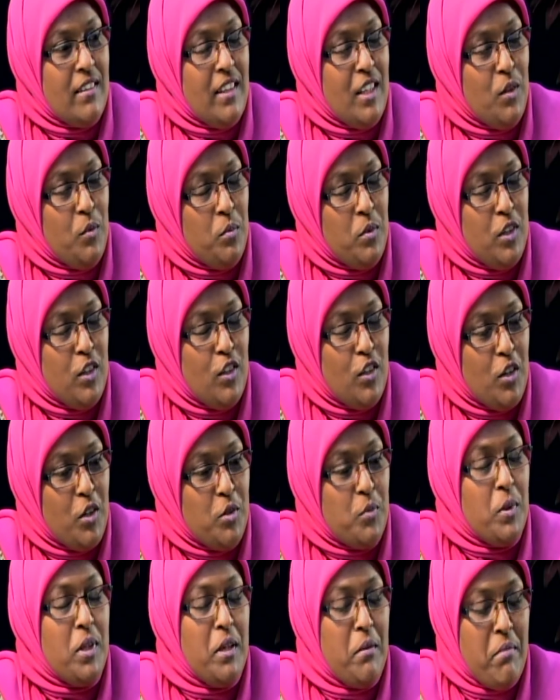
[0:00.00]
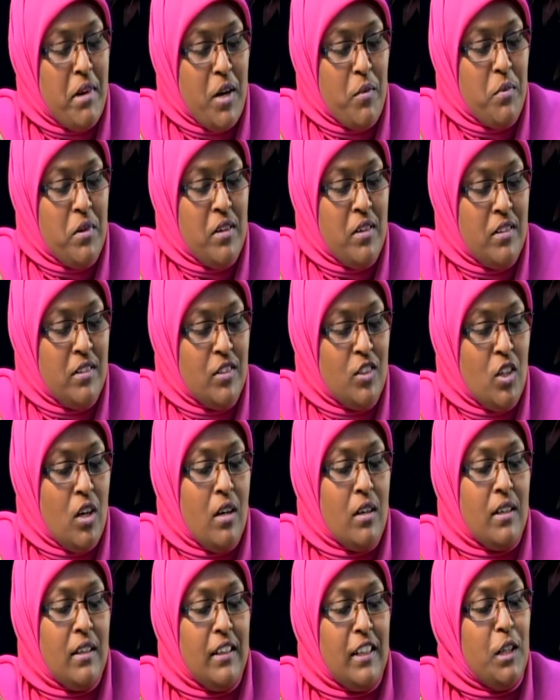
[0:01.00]
think, you know, if we come back, we can
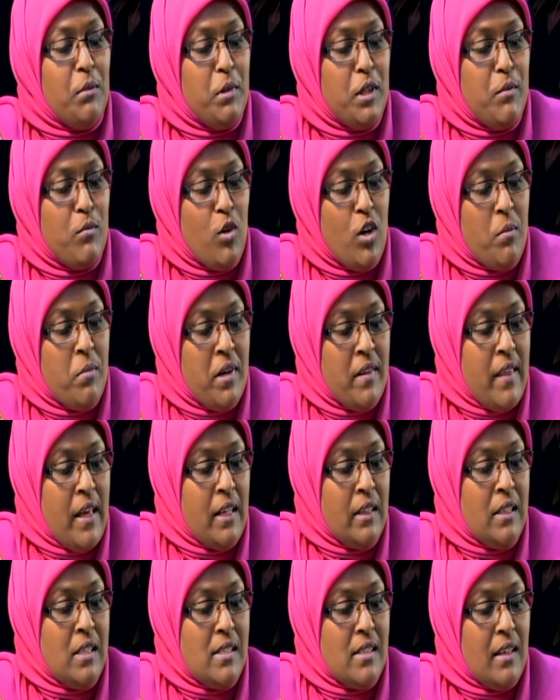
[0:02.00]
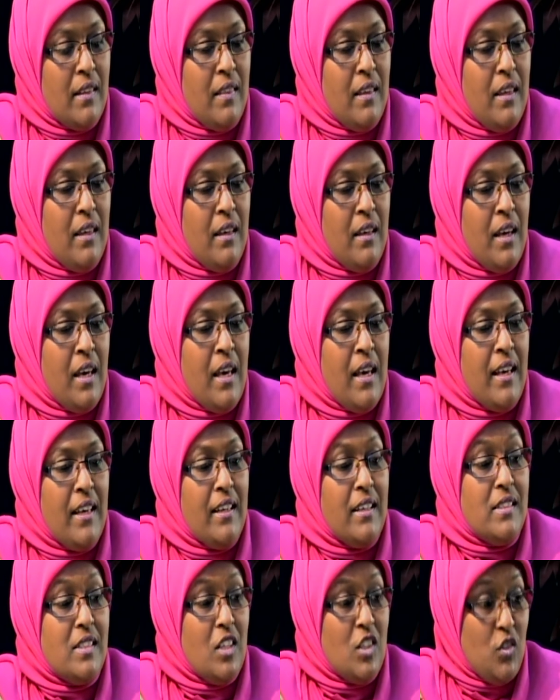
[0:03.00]
talk a little bit more about that, because I think
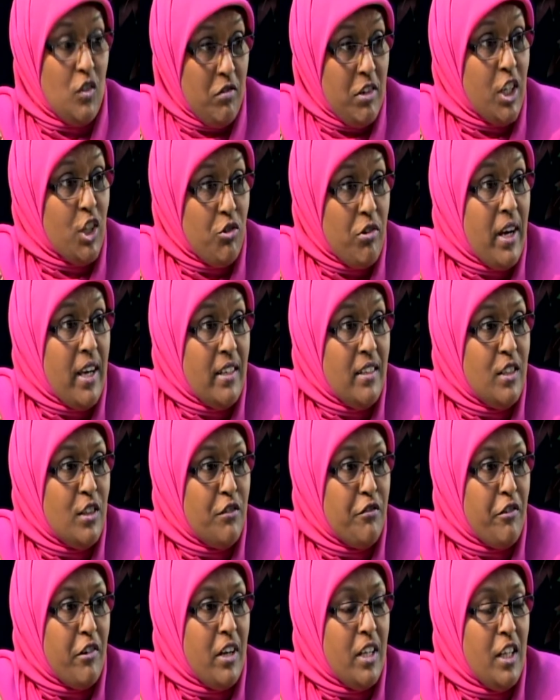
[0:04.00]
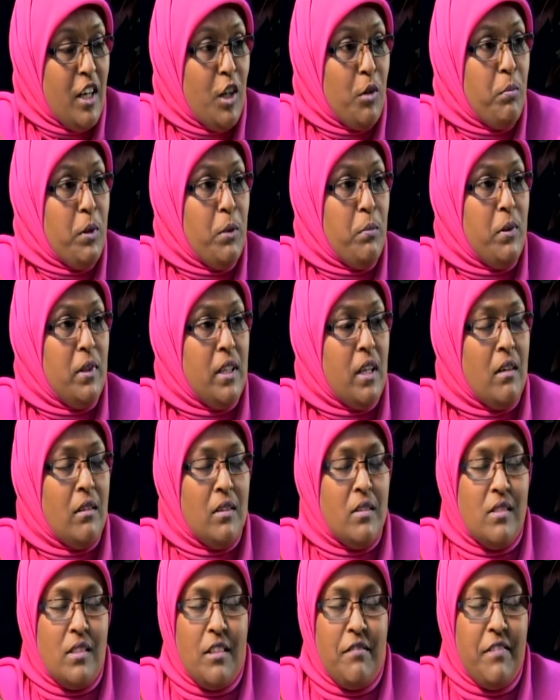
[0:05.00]
it sounds very attractive for our young people mm-hmm. now,
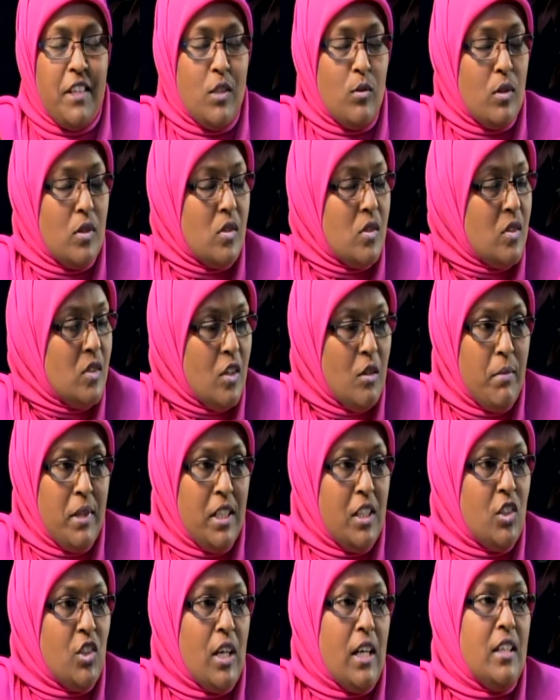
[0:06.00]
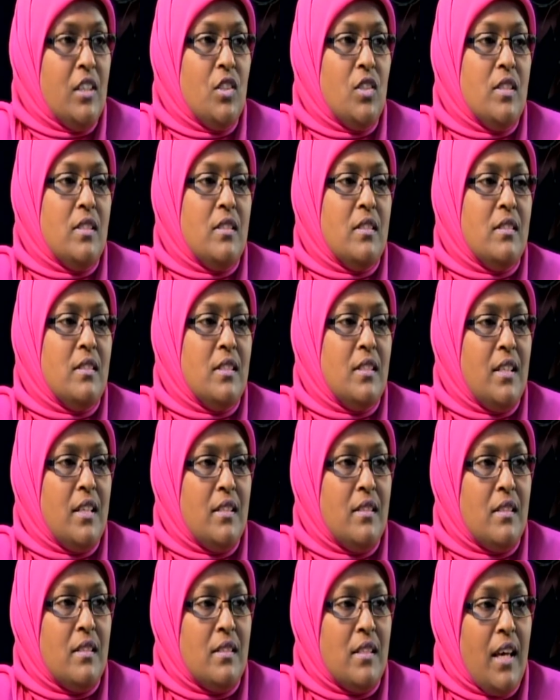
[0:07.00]
because they're faced with so many challenges in
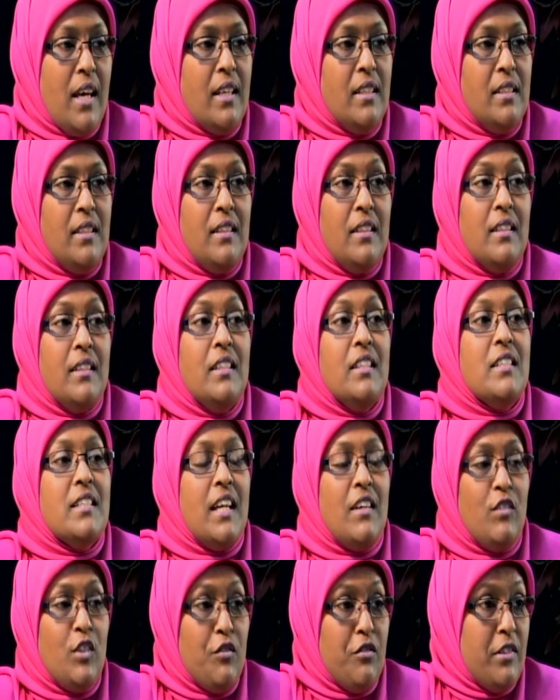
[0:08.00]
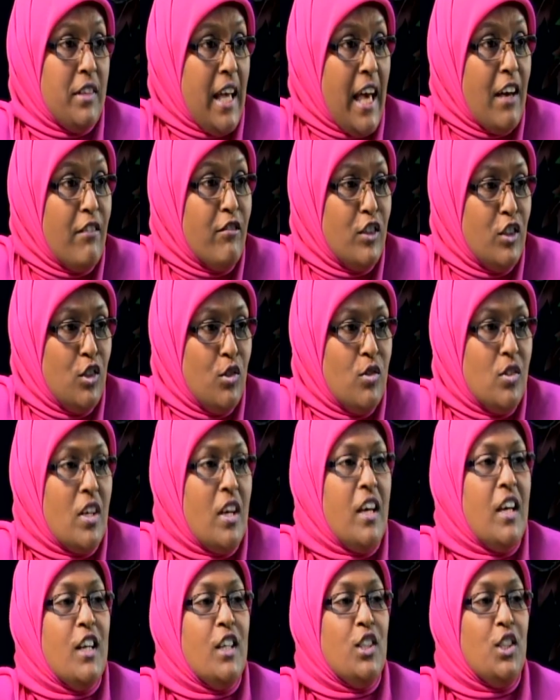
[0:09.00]
today's society. They need to have different avenues
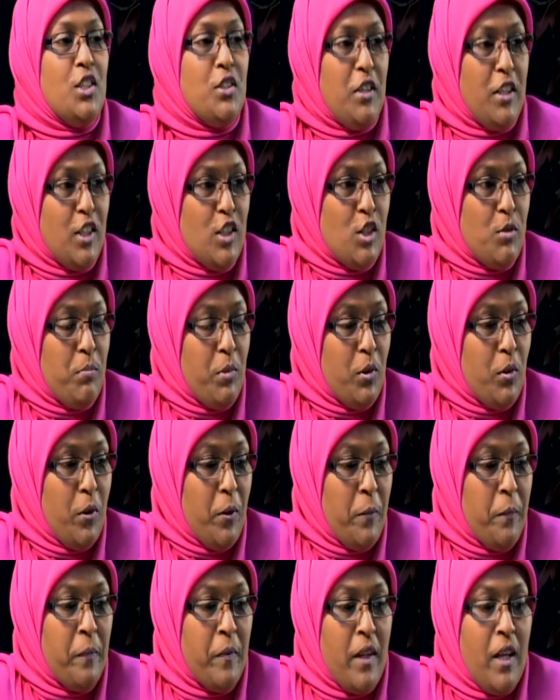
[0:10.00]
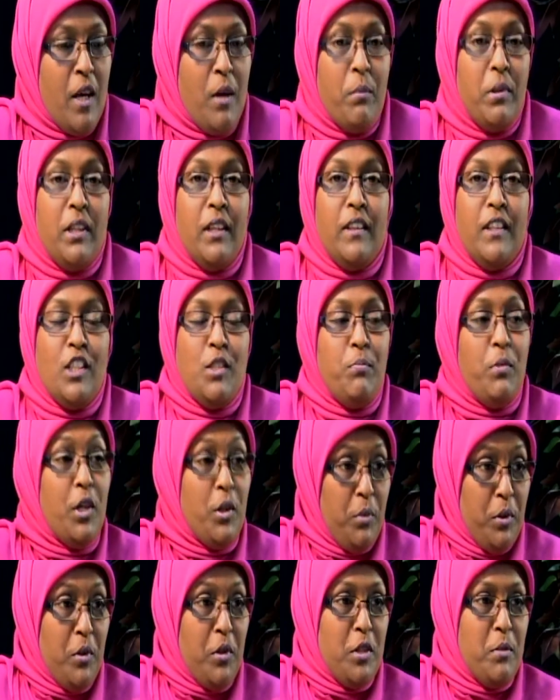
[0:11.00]
to explore. But at this
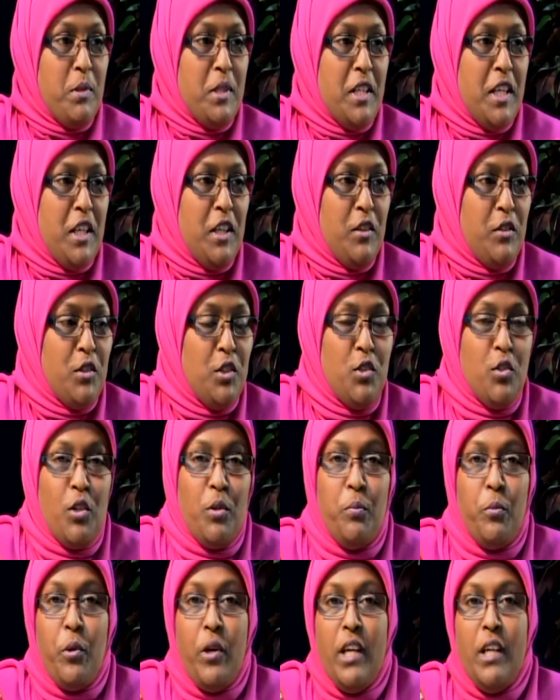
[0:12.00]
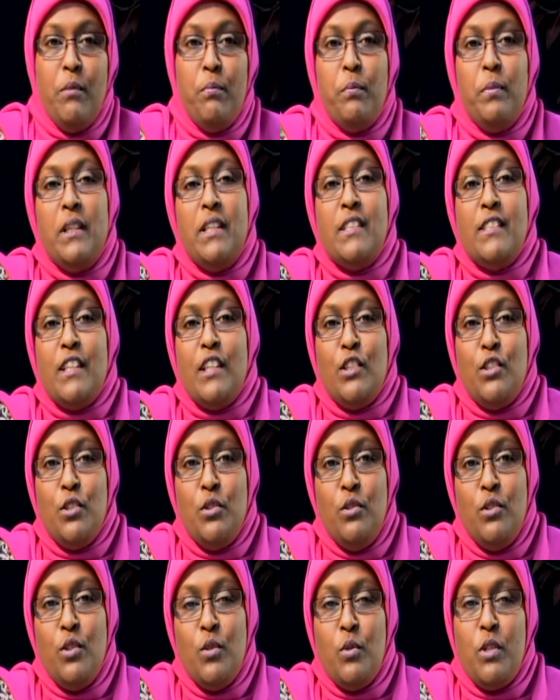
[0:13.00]
point, we're going to be taking a short break. Please stay
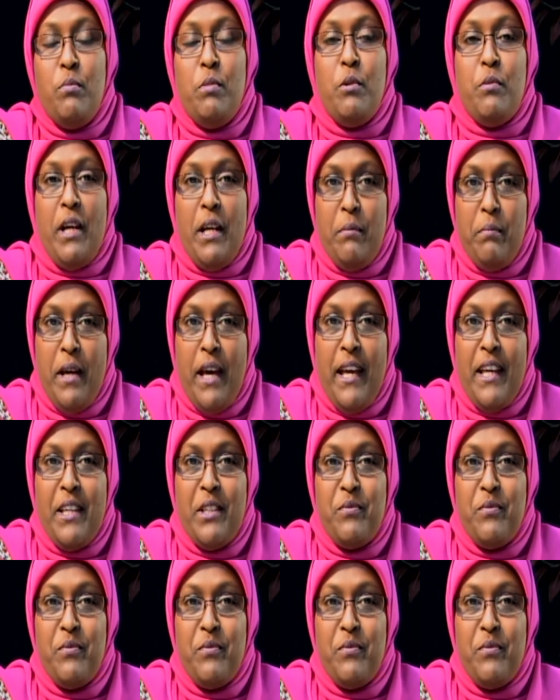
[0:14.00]
tuned. We'll be right back.